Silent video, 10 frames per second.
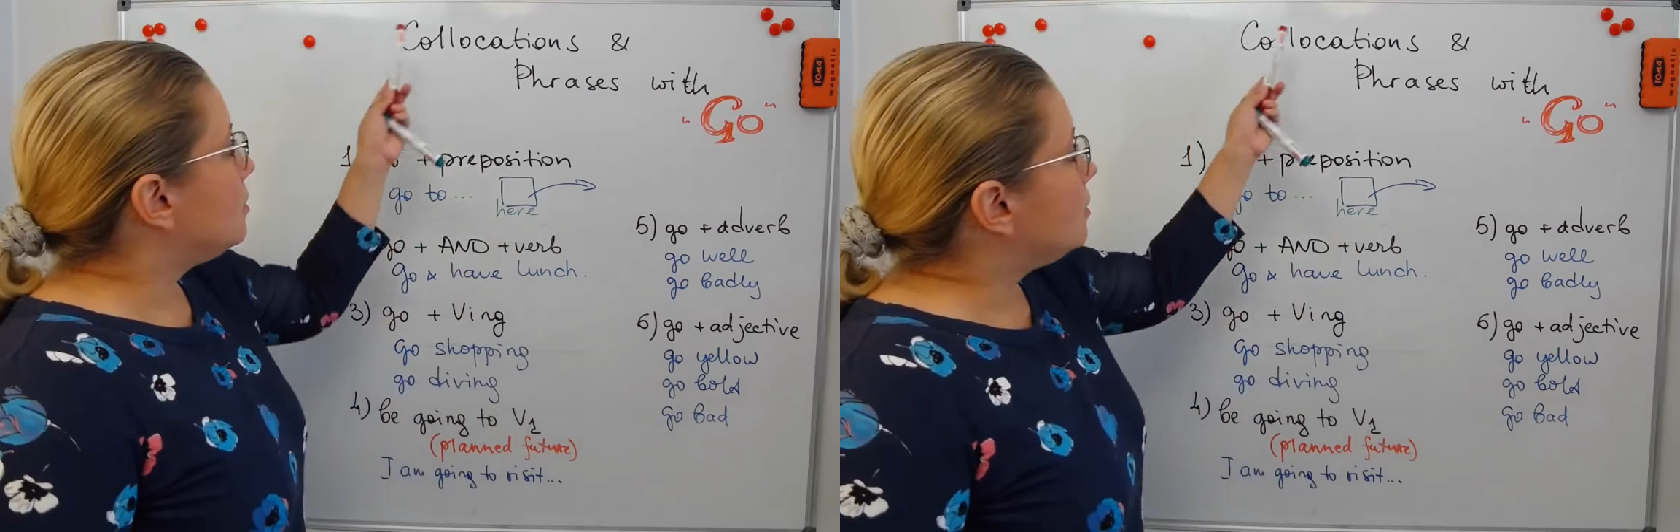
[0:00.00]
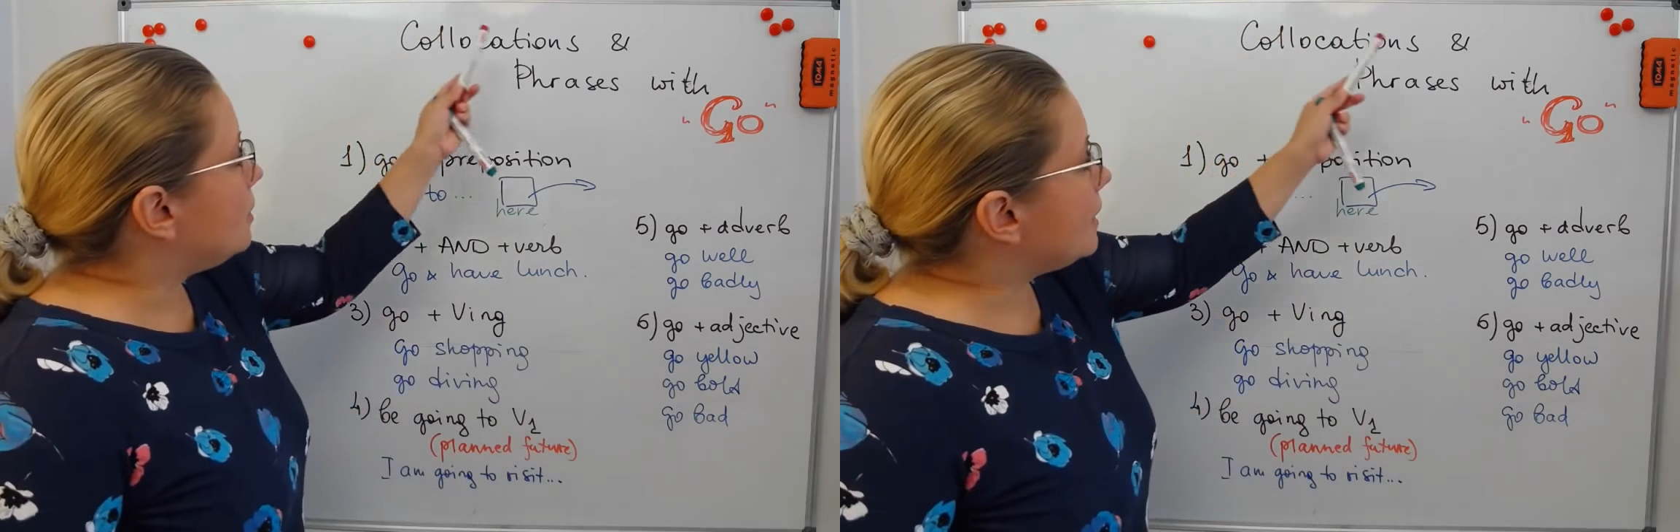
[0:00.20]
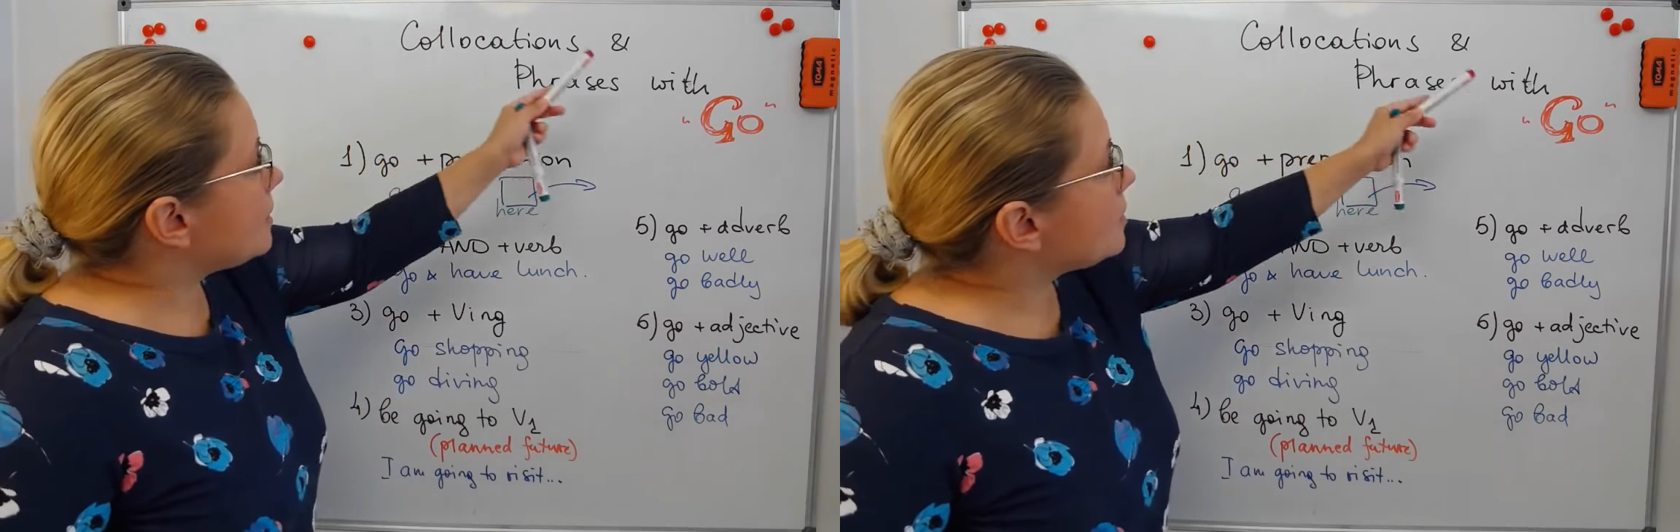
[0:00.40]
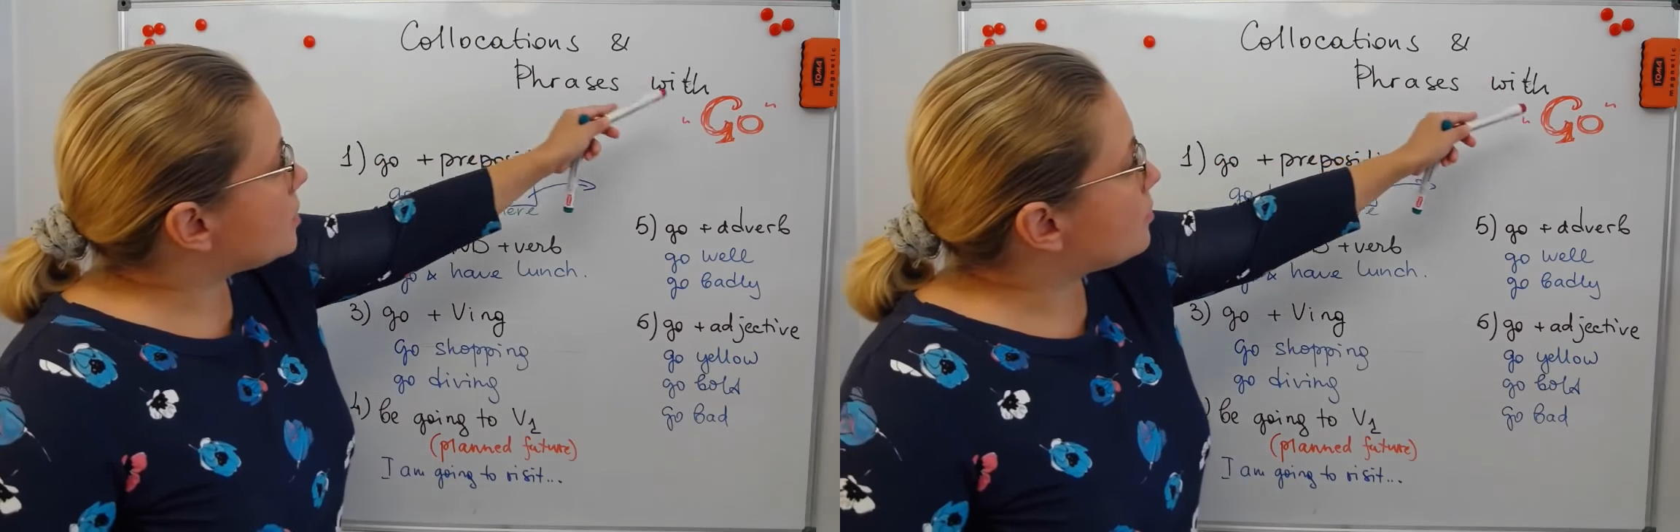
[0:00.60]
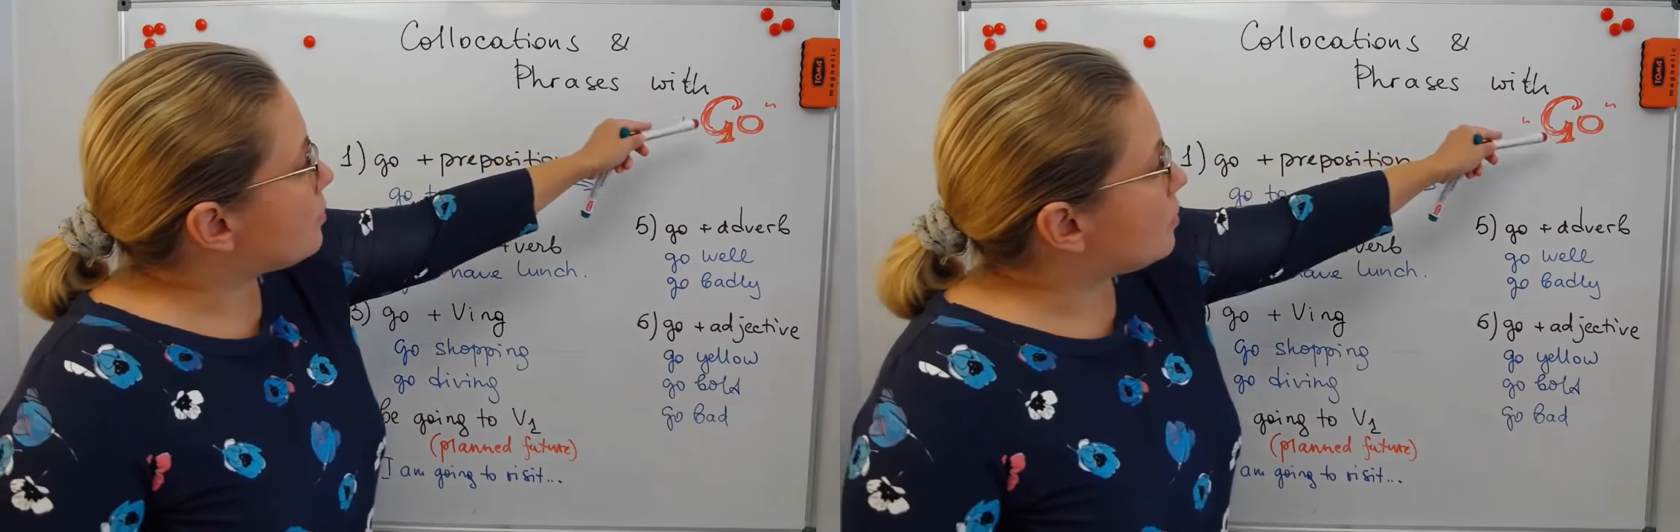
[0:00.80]

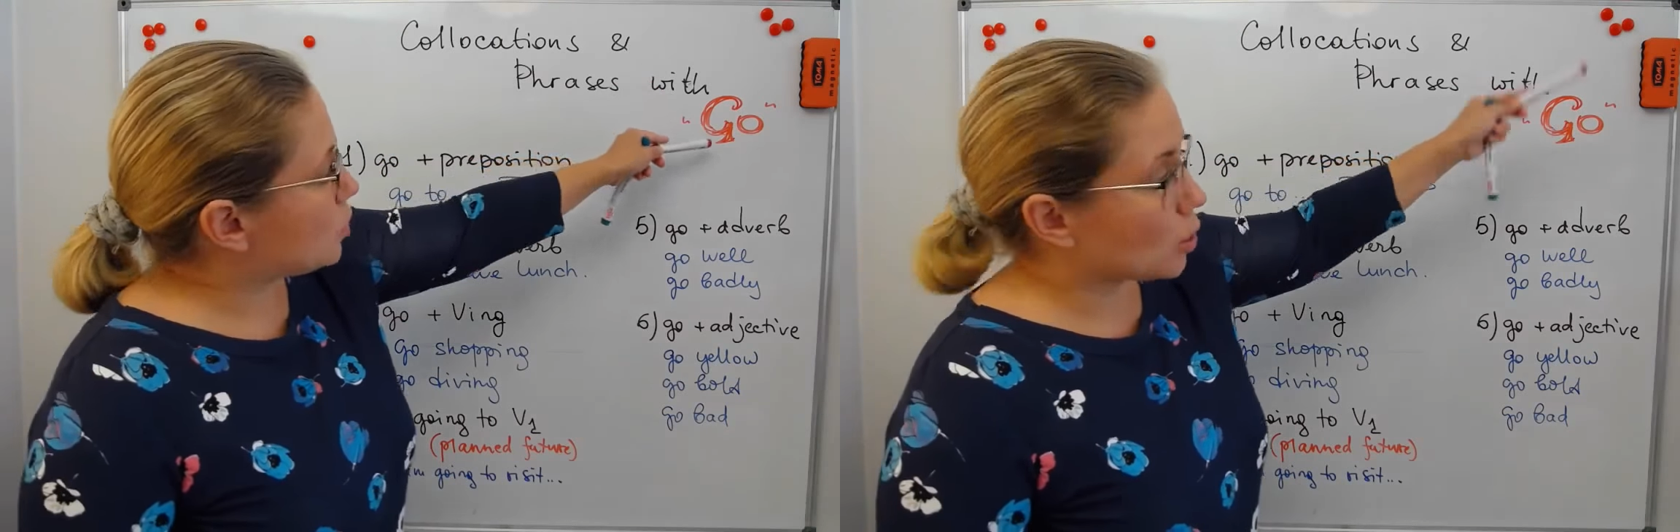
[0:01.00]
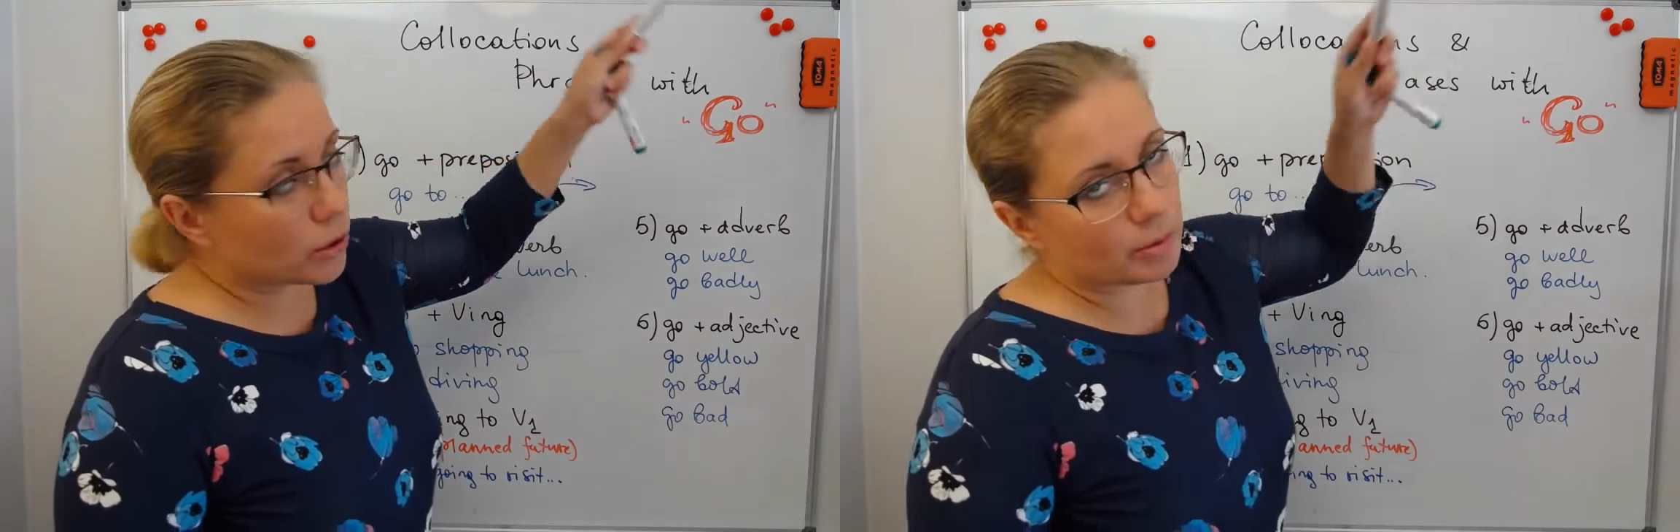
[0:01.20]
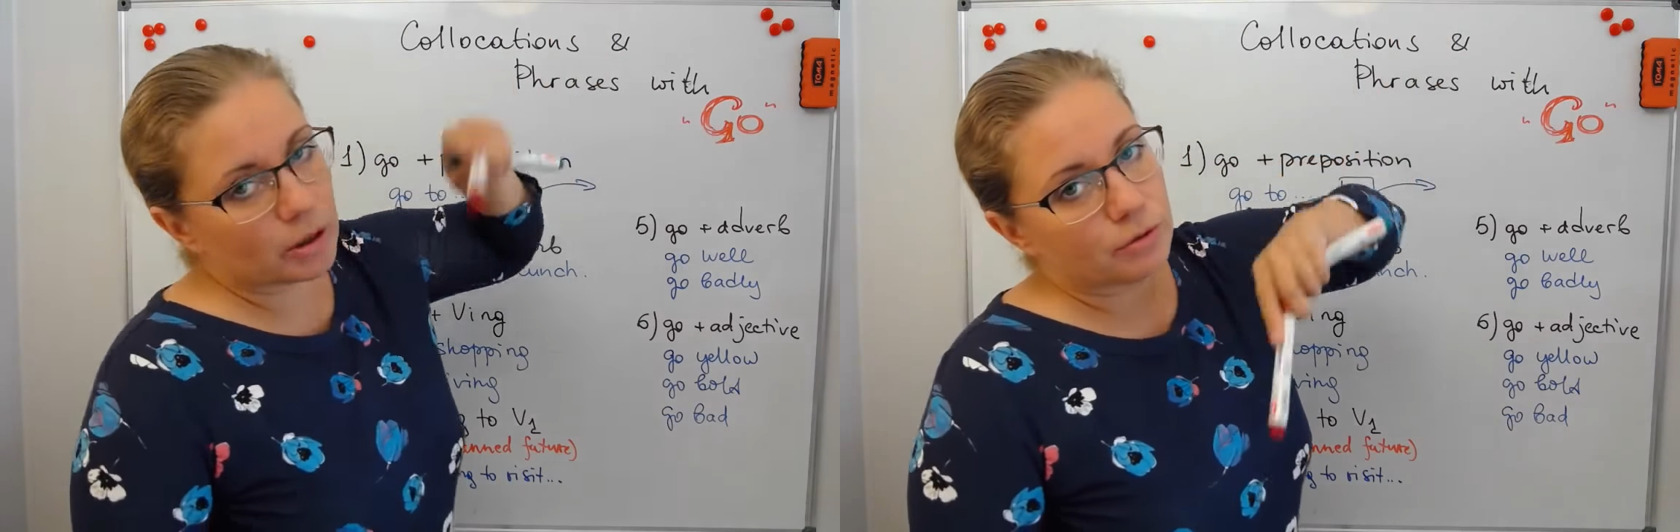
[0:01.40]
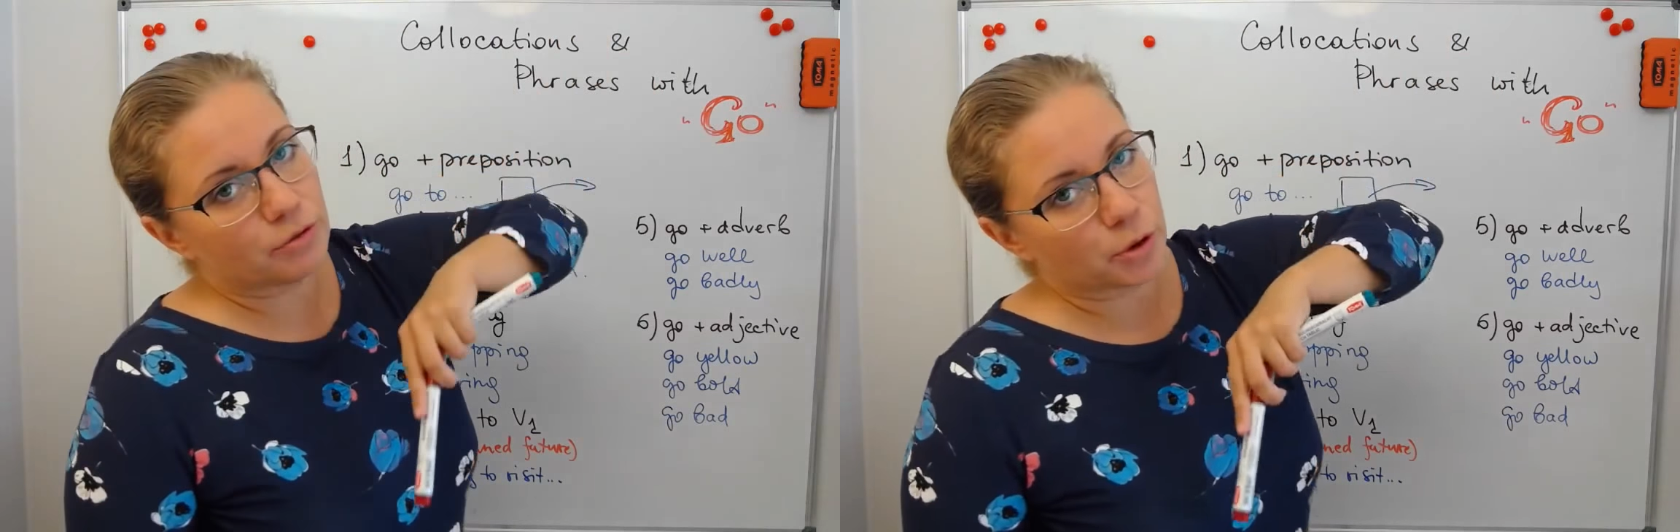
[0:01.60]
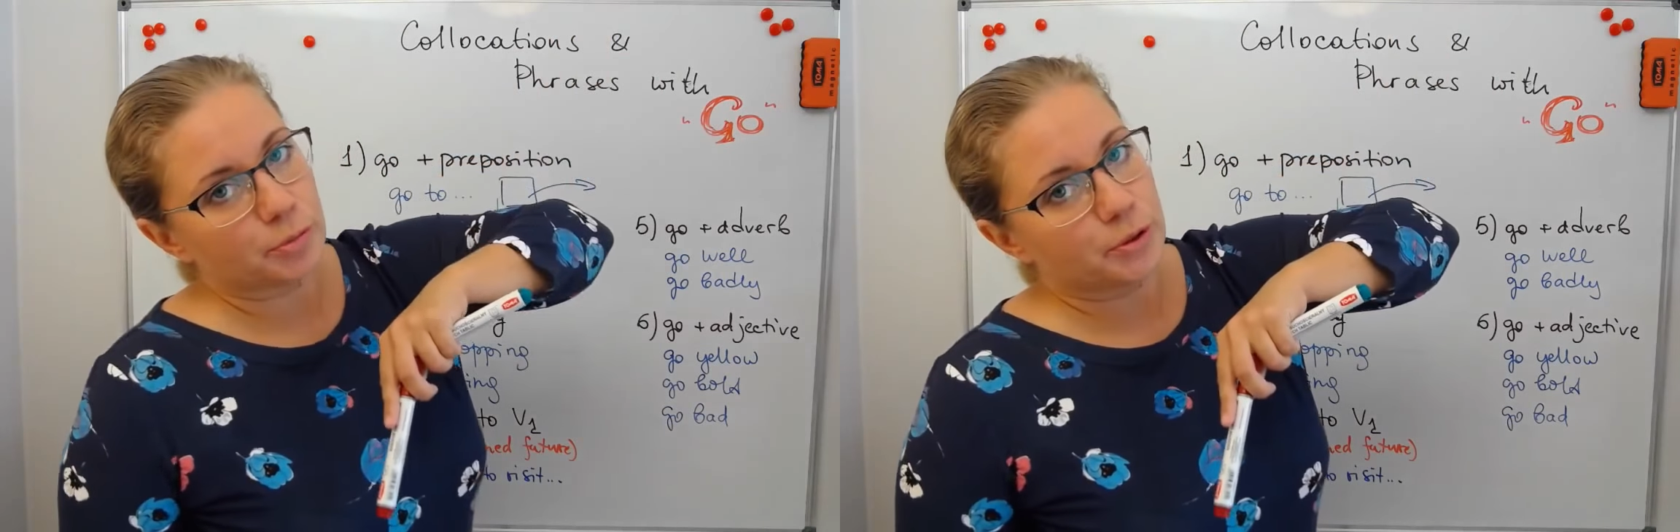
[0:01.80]
Let's talk about
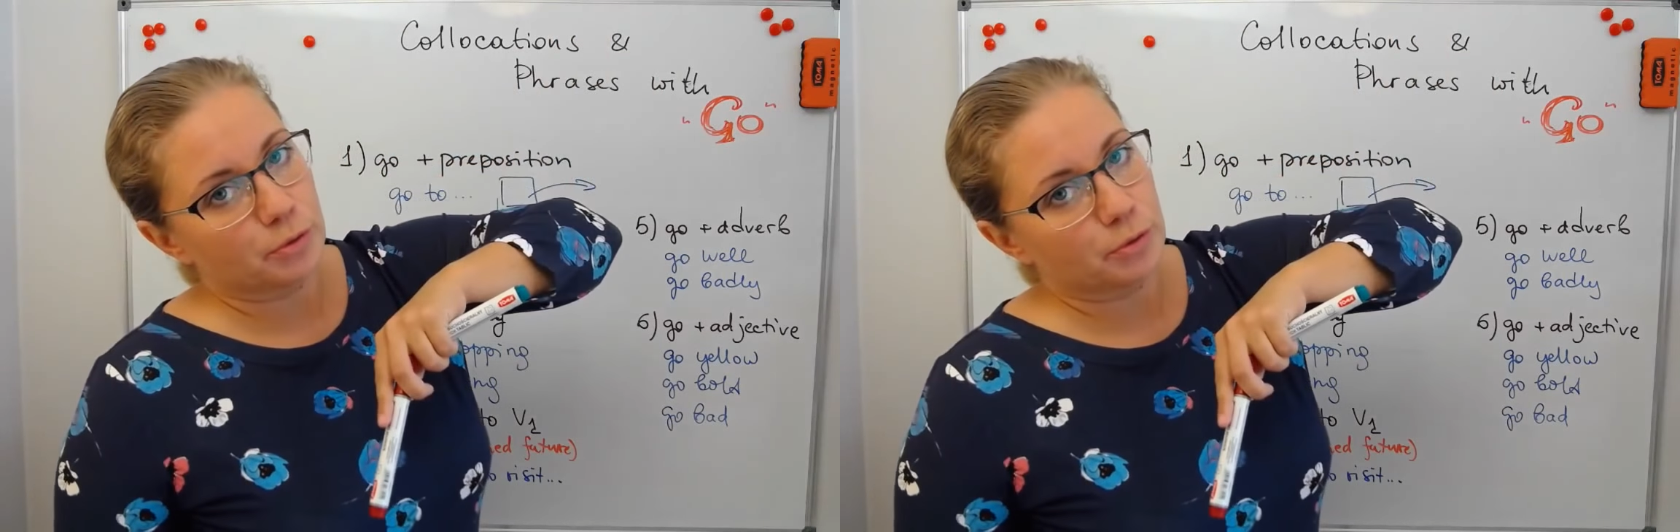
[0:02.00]
verbs